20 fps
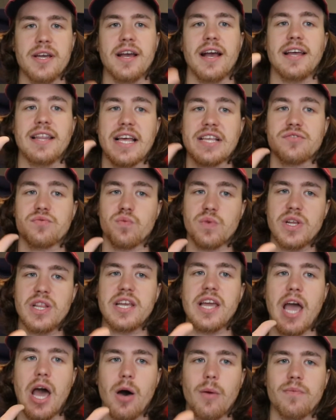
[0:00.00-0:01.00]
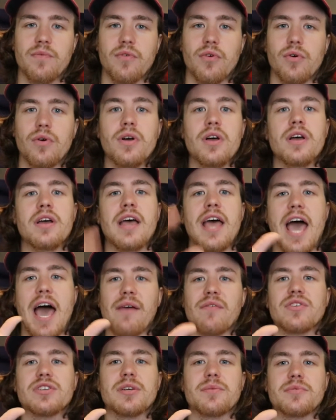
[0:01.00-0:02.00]
And that's really helpful.
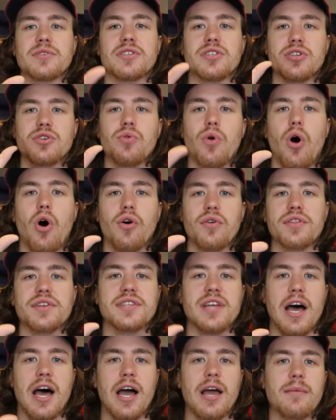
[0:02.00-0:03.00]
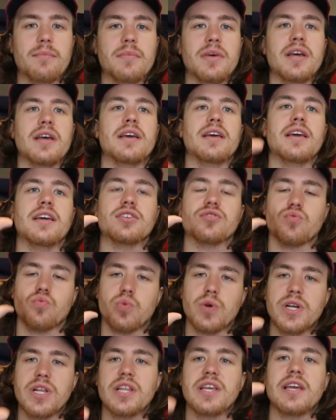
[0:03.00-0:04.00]
Having something to do all the time is
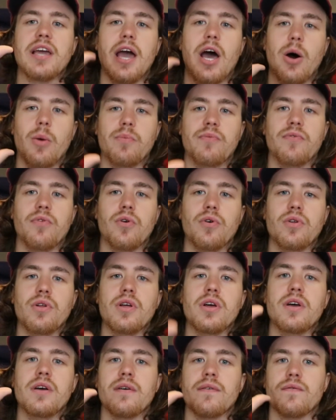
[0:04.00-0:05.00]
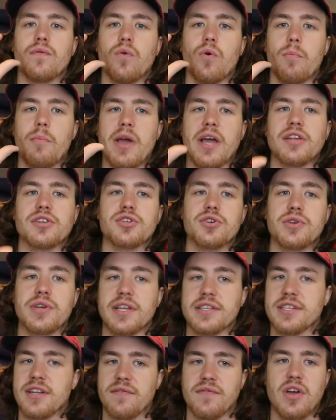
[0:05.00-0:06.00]
really helpful for making sure you
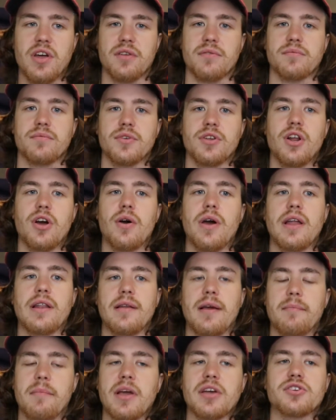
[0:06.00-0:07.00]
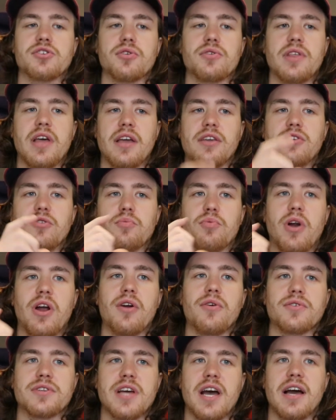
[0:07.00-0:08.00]
get stuff done, you know, and make sure that you
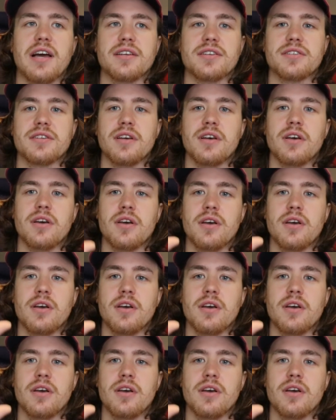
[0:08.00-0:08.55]
prioritize